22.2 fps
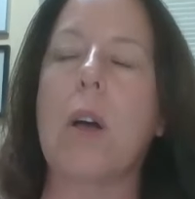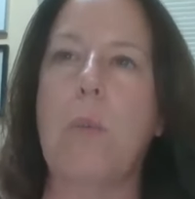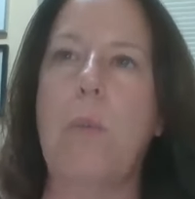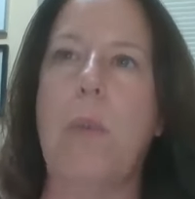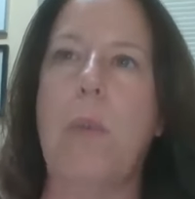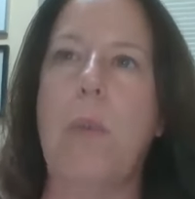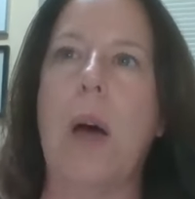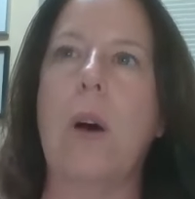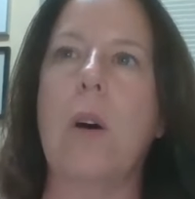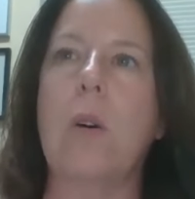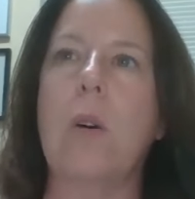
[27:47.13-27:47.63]

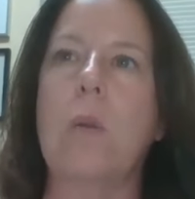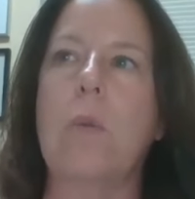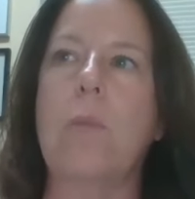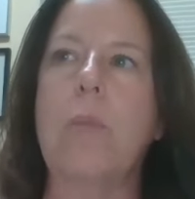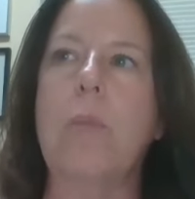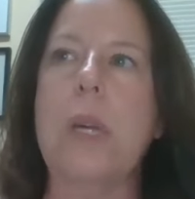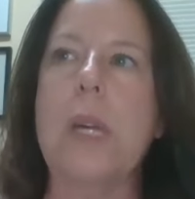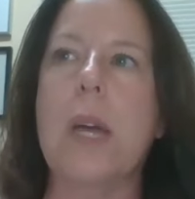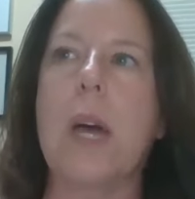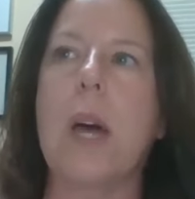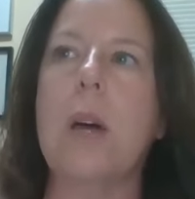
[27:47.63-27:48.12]
about
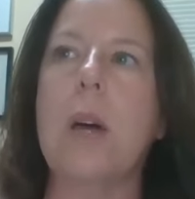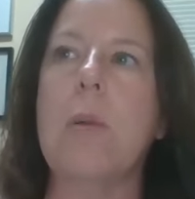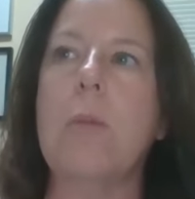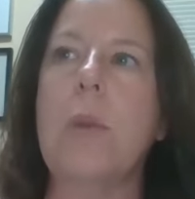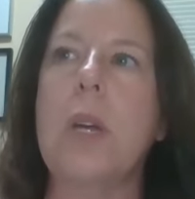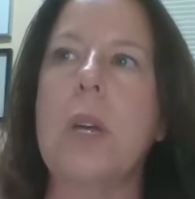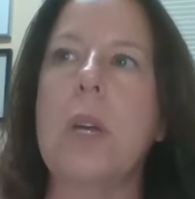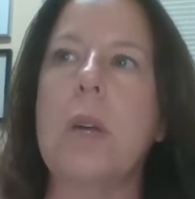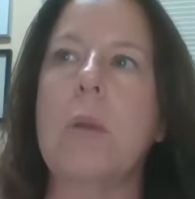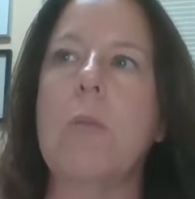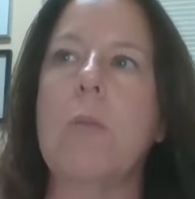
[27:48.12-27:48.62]

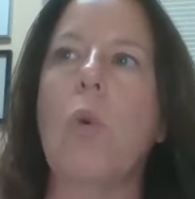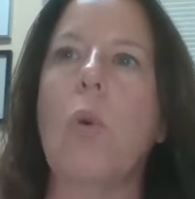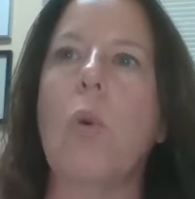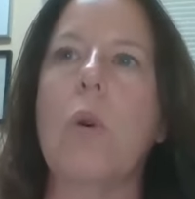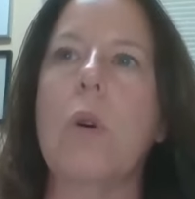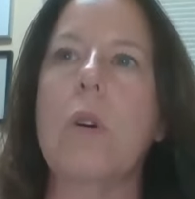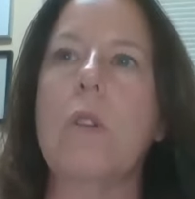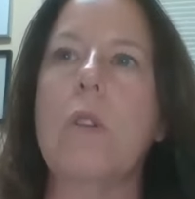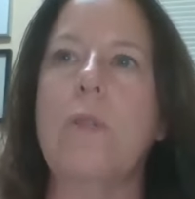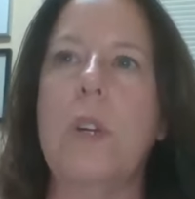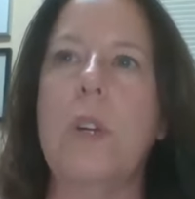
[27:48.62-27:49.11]
becoming
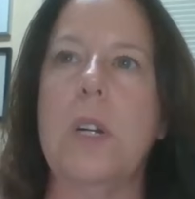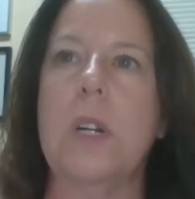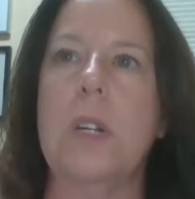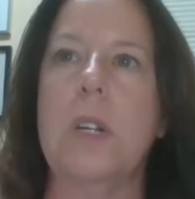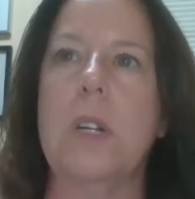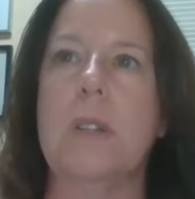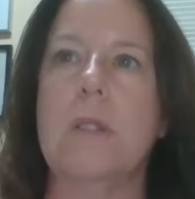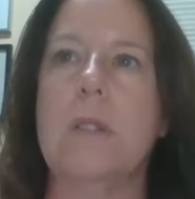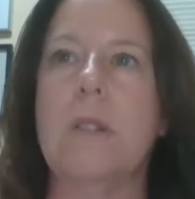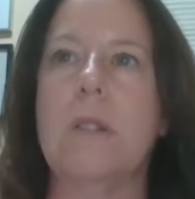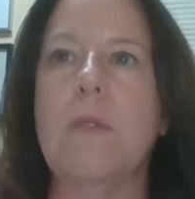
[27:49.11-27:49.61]
more
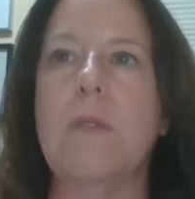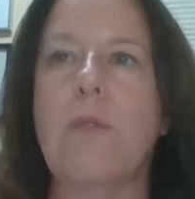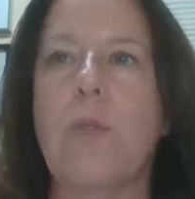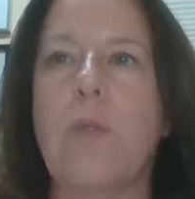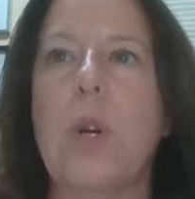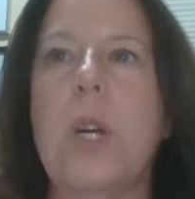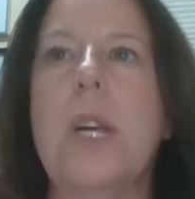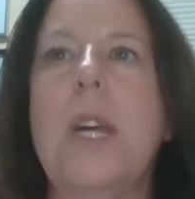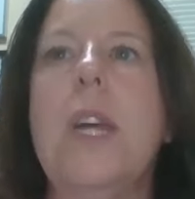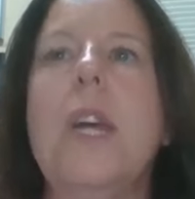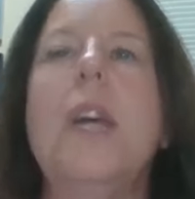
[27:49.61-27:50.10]
fearless and
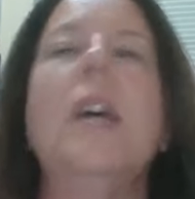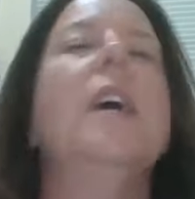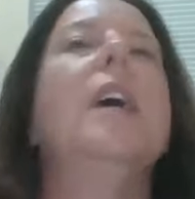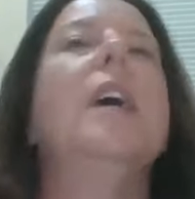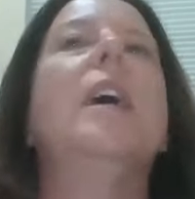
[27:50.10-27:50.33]
free,